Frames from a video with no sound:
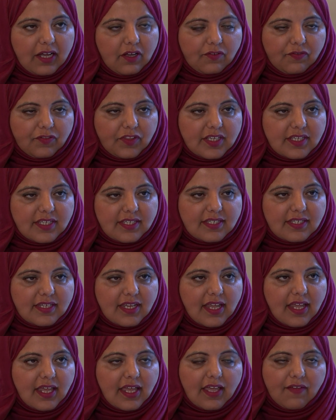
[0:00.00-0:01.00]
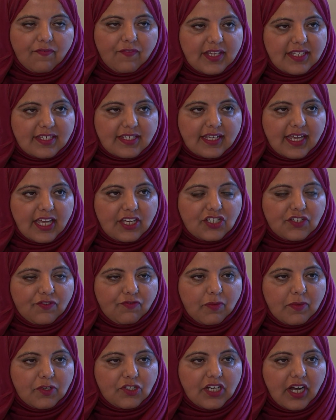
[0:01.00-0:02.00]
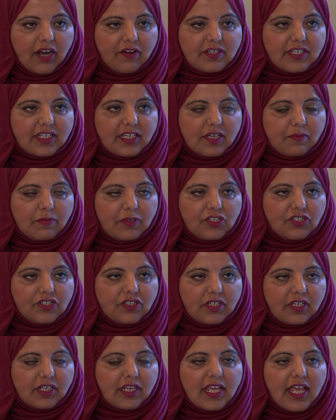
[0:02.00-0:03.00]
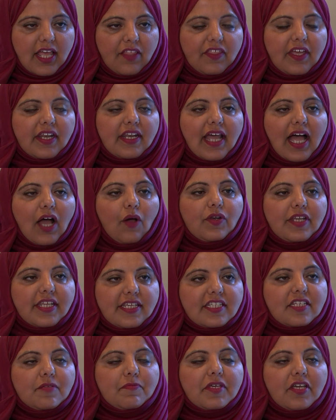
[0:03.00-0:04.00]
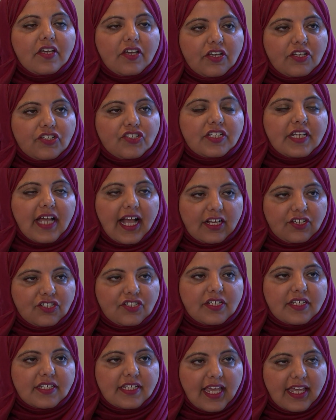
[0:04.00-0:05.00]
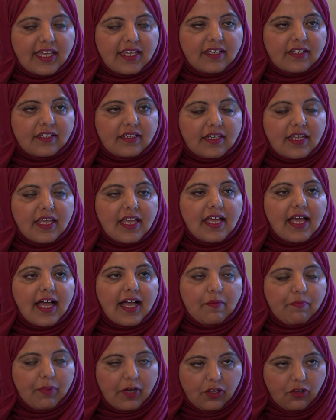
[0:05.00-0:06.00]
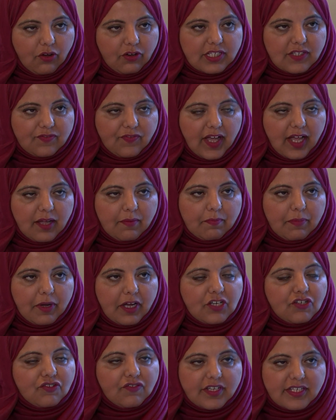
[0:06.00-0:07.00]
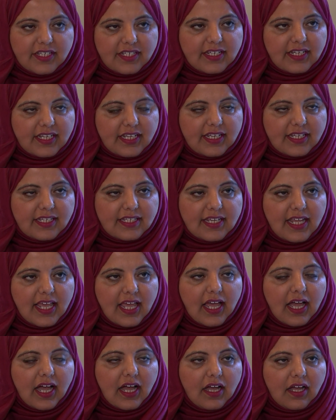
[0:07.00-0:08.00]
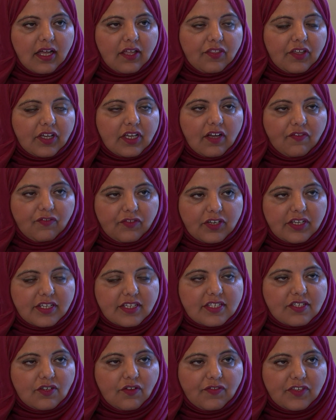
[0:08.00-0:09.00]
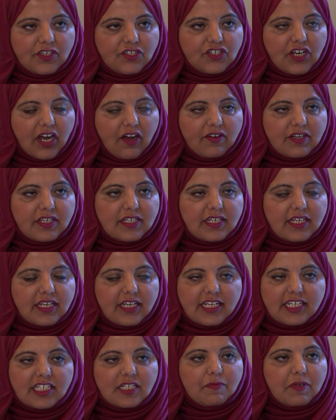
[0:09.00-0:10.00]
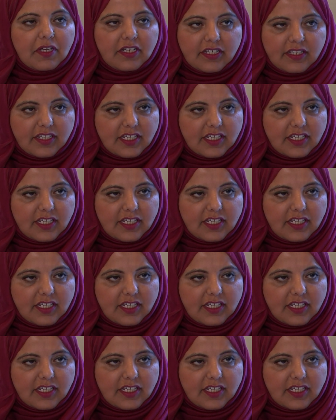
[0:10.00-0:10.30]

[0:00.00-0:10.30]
of this investigation from the Charity Commission, there now needs to be urgent action taken by Oxfam, by trustees. Uh, the governance of this charity needs to be under the